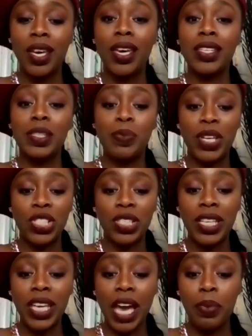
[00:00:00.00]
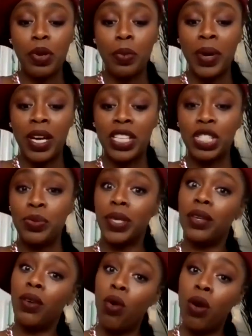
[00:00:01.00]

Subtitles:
especially capital punishment,